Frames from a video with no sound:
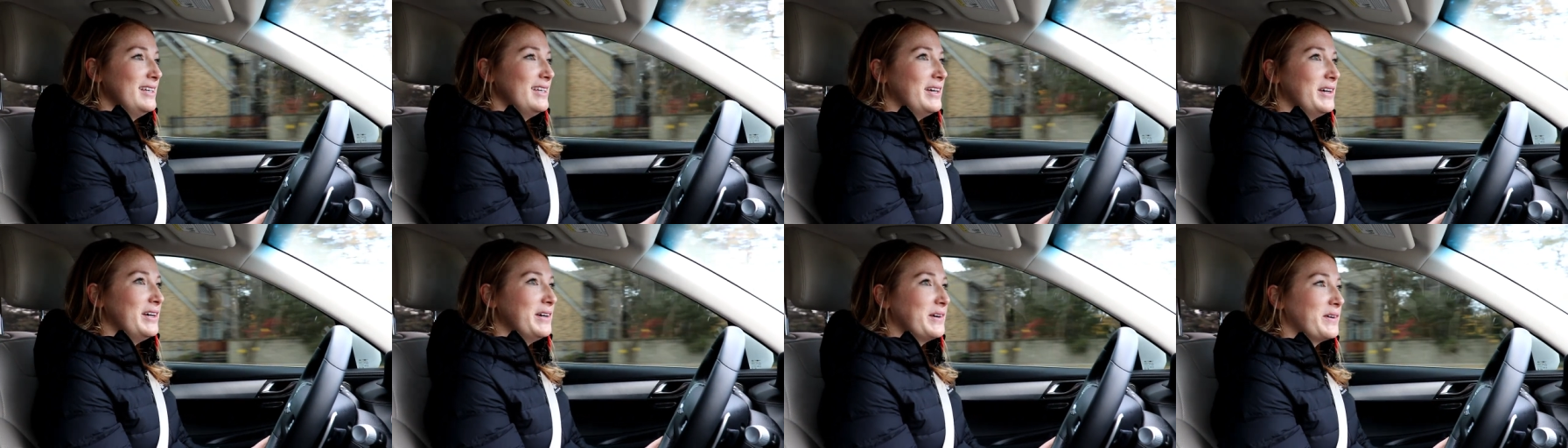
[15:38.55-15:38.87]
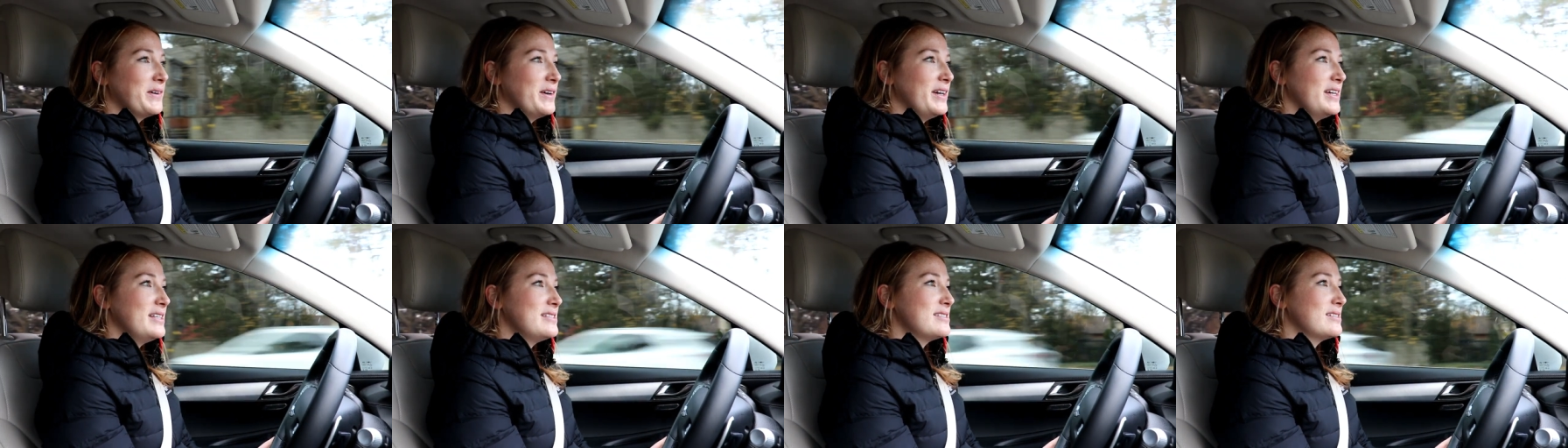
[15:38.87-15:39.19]
All
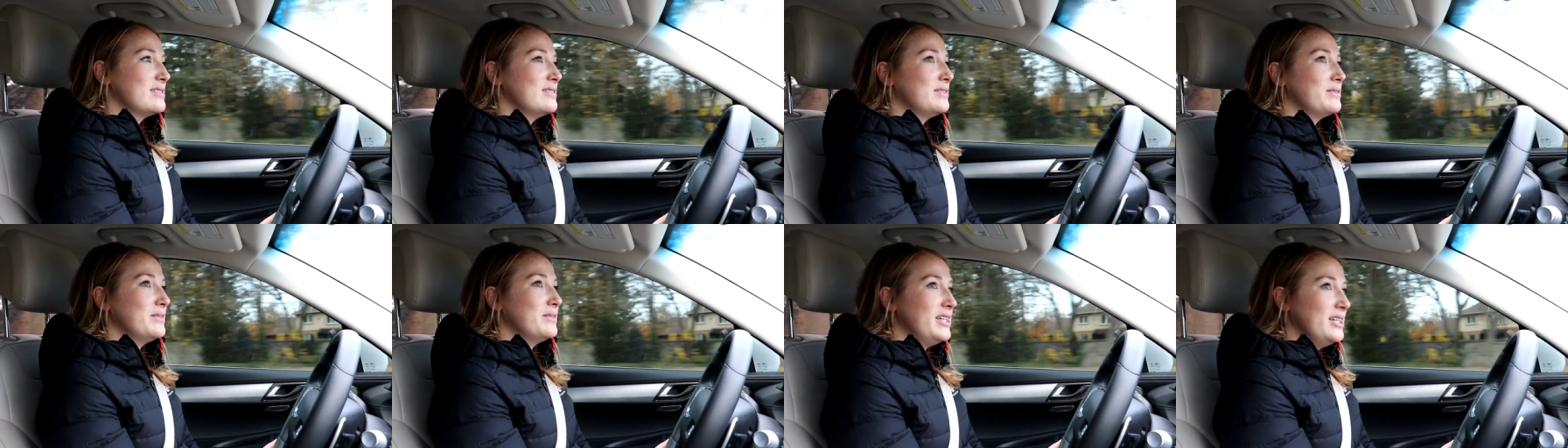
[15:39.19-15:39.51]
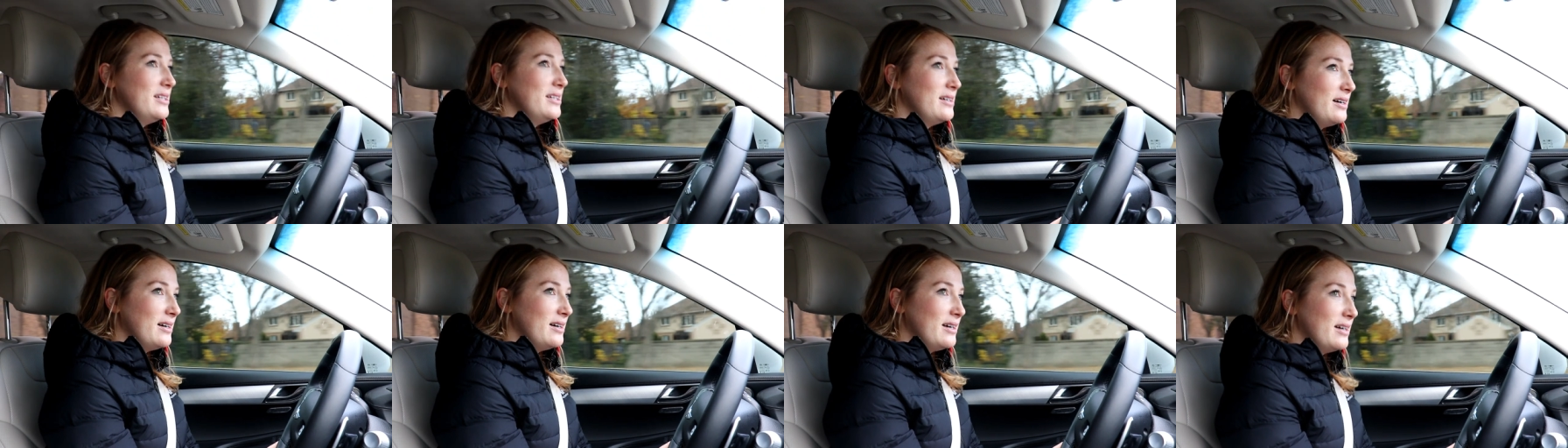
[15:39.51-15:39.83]
right, so
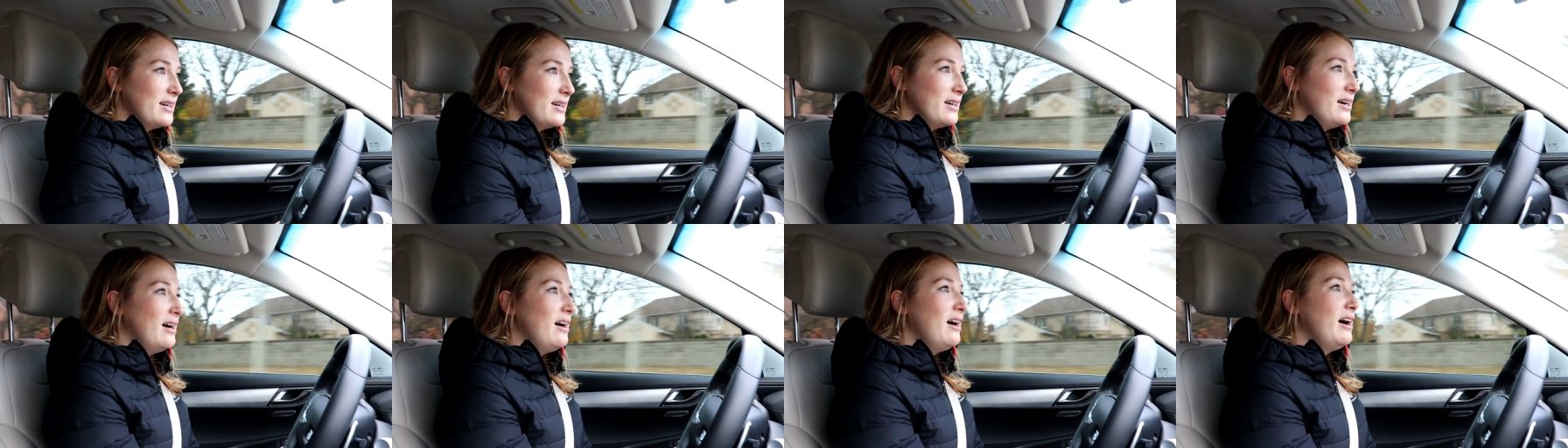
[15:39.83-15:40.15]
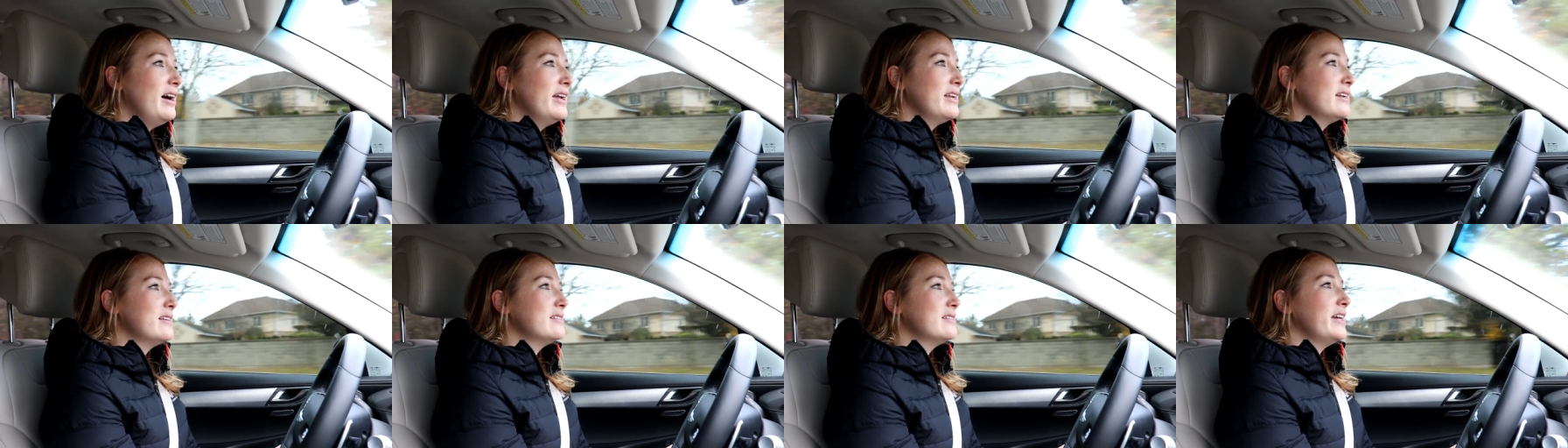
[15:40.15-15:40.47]
we are
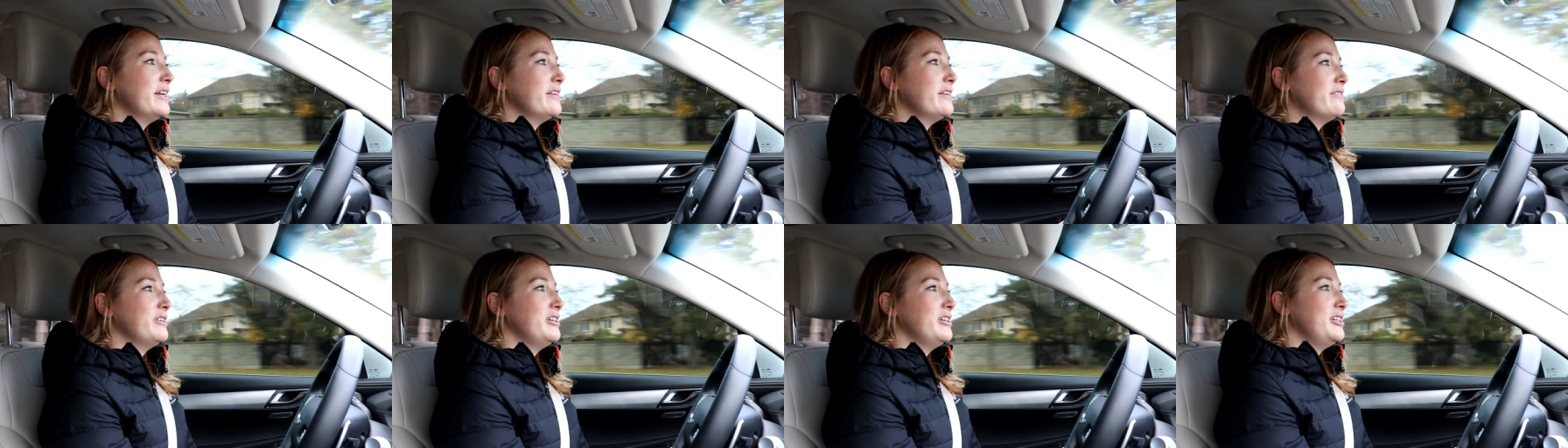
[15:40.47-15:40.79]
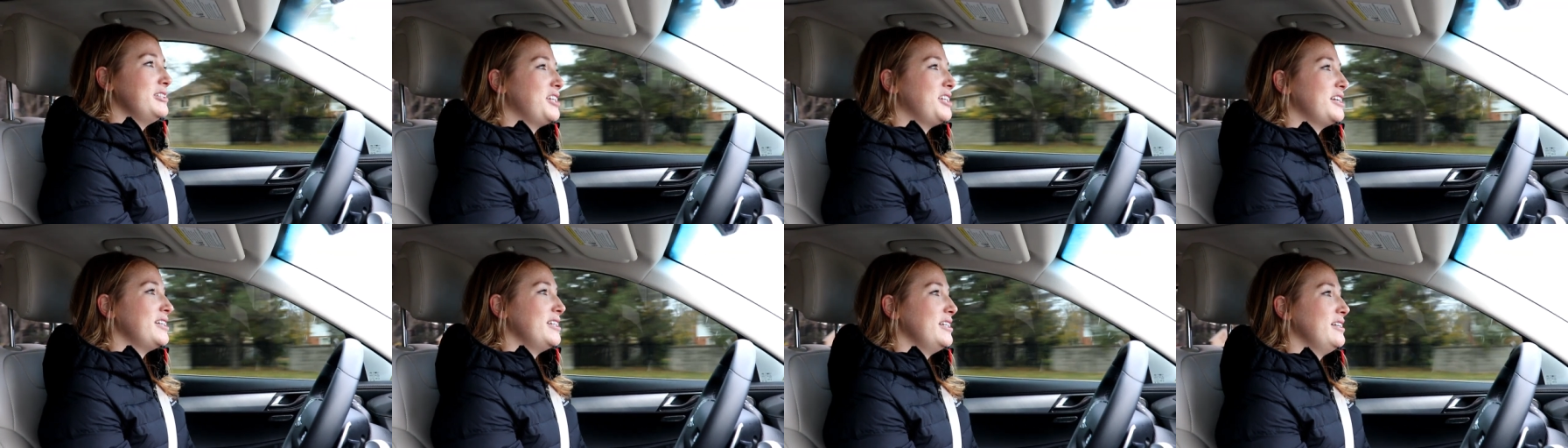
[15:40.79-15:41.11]
on Glen
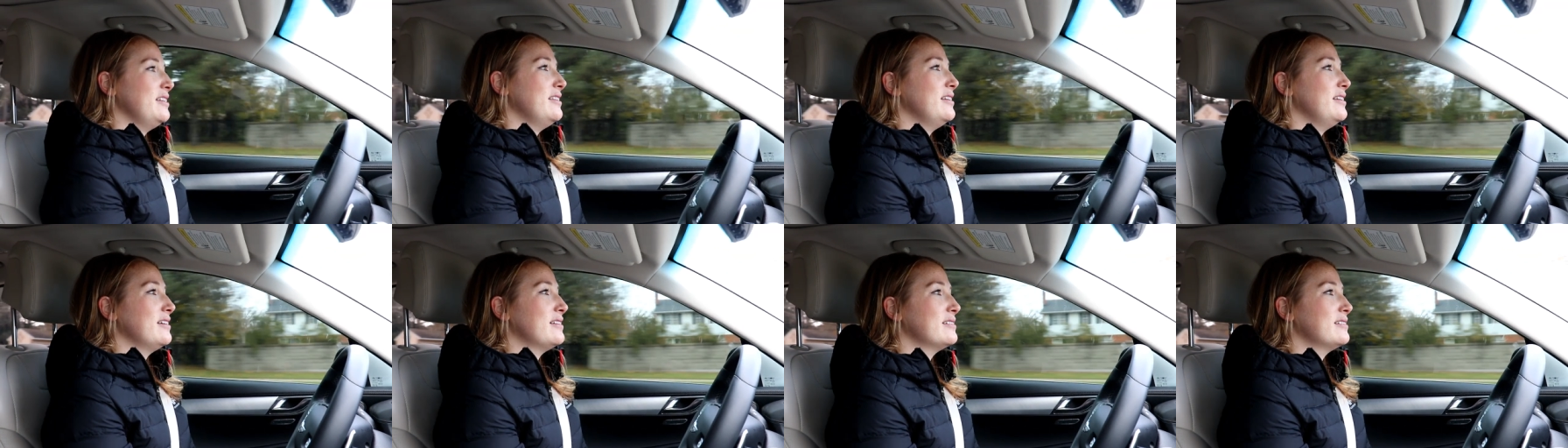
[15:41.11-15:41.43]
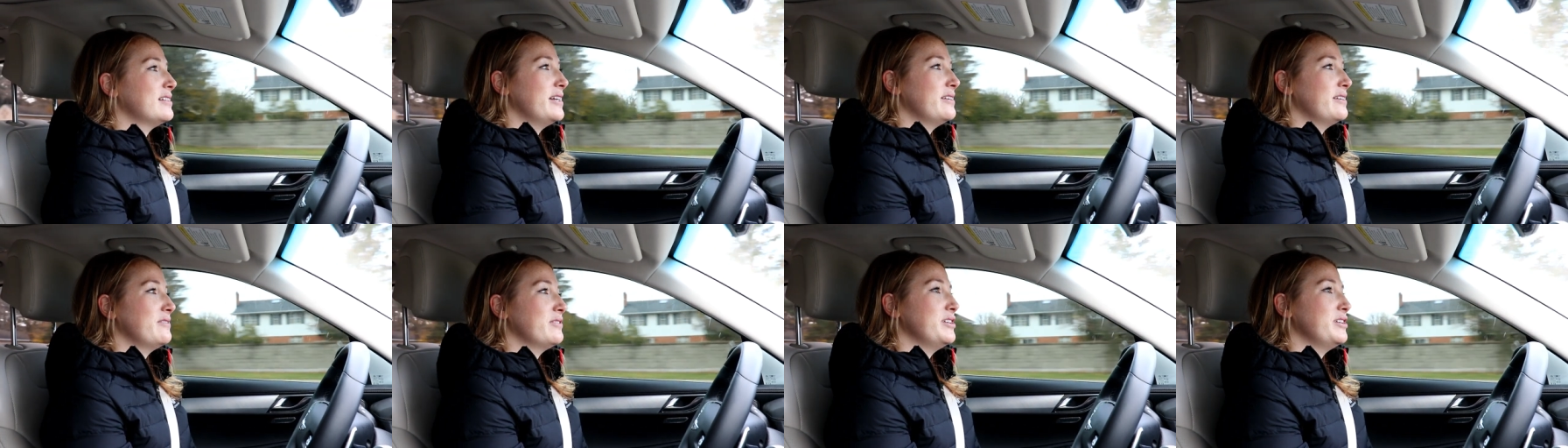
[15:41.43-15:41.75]
Ridge in the
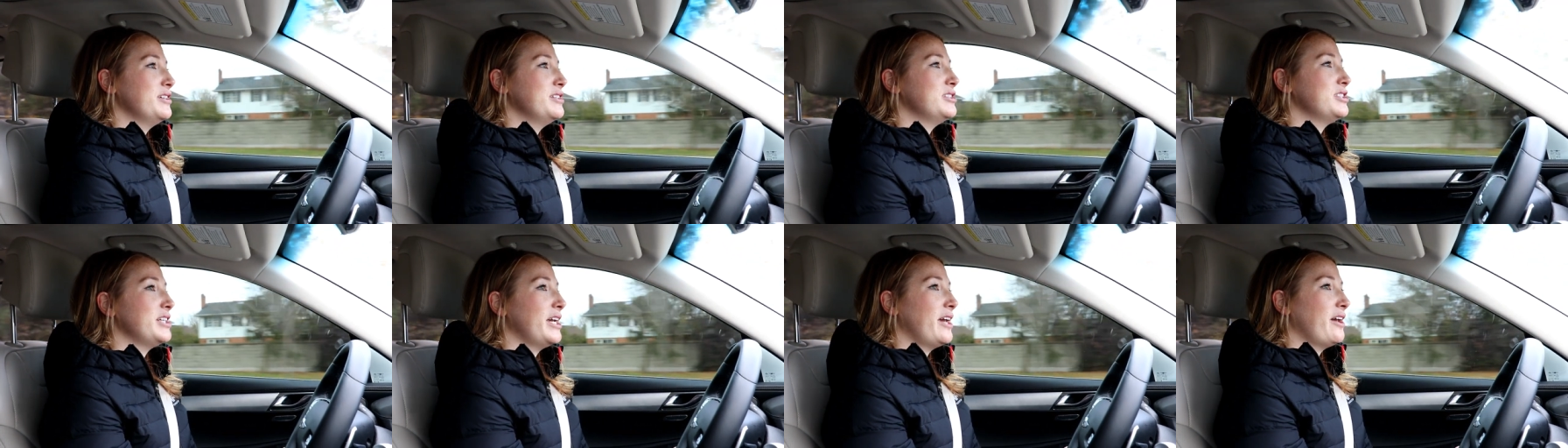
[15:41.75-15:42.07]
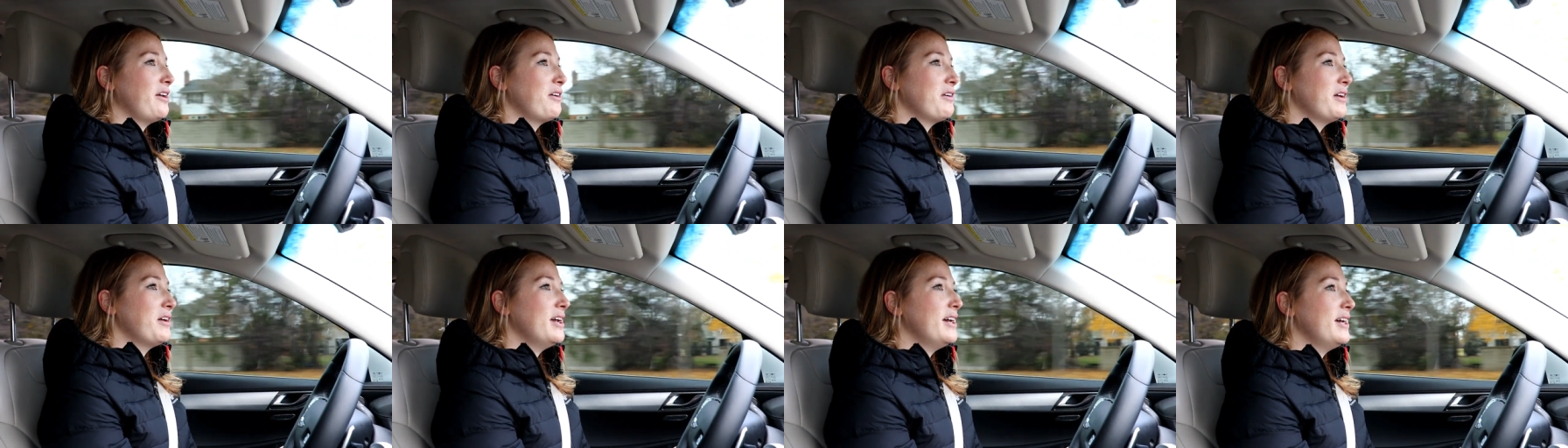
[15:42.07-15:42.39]
Glen Ridge
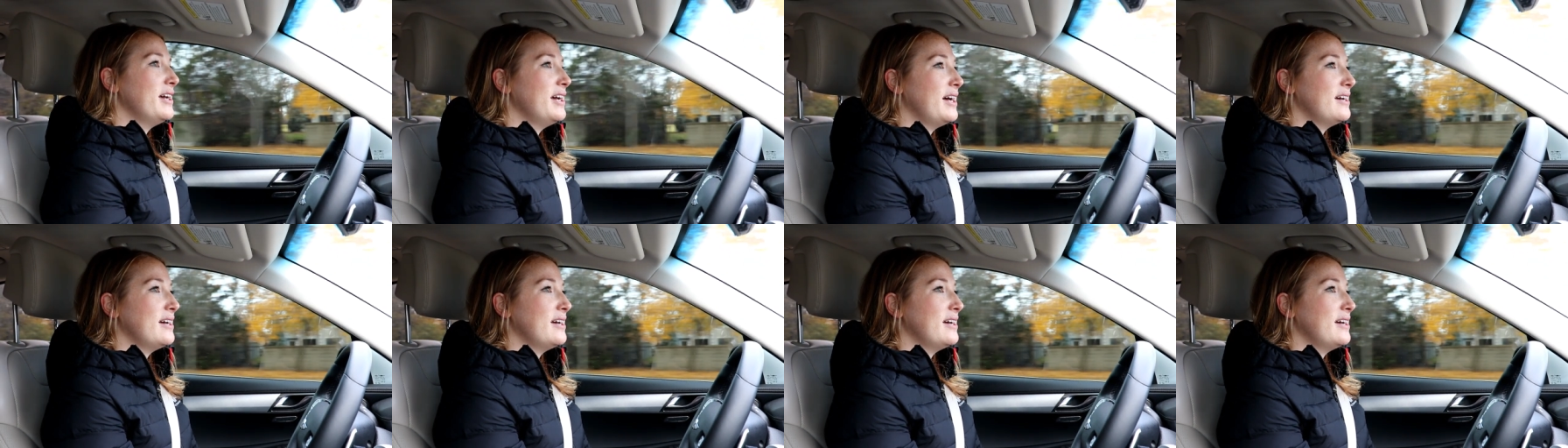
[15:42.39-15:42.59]
area.